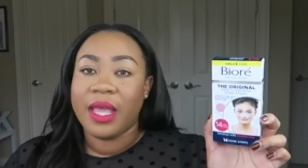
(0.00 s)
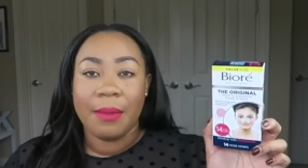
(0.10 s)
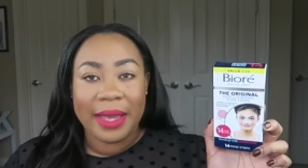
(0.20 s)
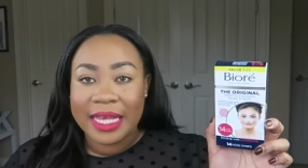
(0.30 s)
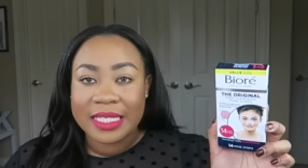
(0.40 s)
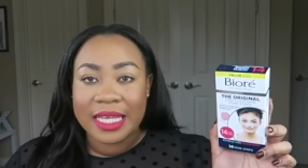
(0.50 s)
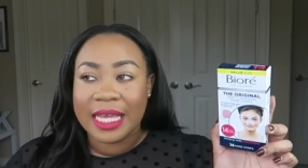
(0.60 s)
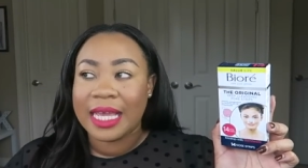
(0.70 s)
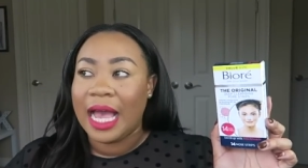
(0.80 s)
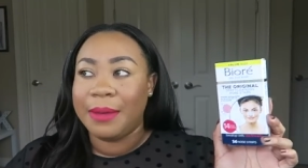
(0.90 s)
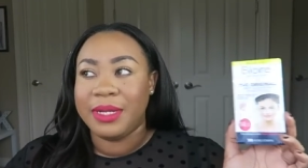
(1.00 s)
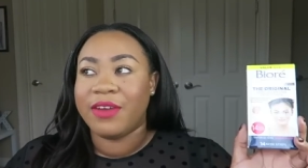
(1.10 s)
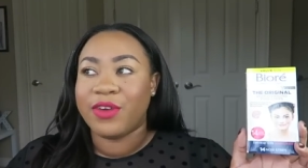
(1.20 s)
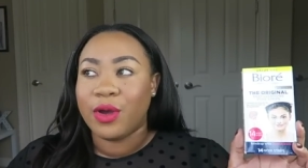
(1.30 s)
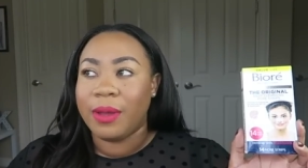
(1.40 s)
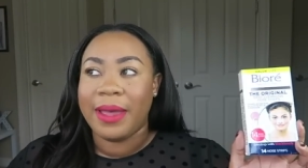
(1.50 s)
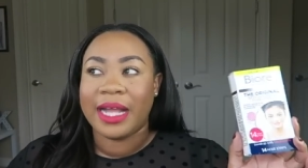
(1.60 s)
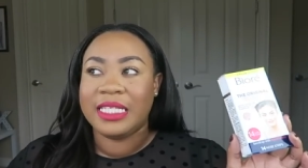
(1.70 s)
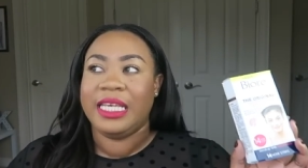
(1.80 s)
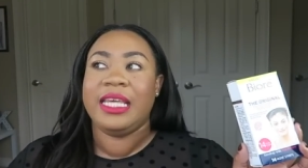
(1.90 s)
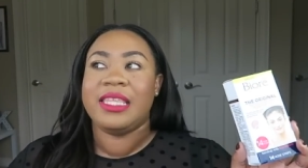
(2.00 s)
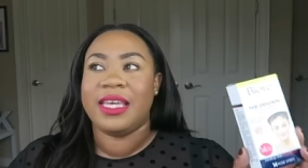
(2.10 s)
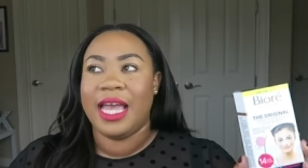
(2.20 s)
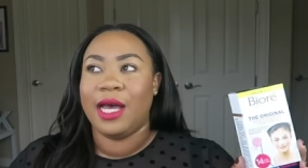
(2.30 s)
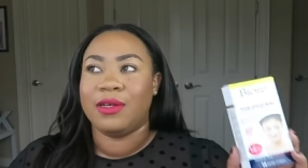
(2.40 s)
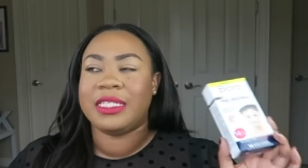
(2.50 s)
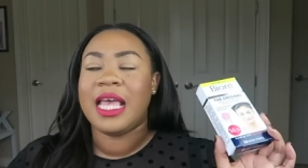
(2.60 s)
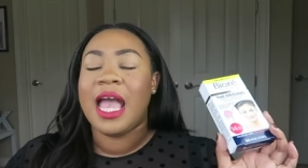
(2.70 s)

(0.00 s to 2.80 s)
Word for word: Amazing. I'm never going back to anything else.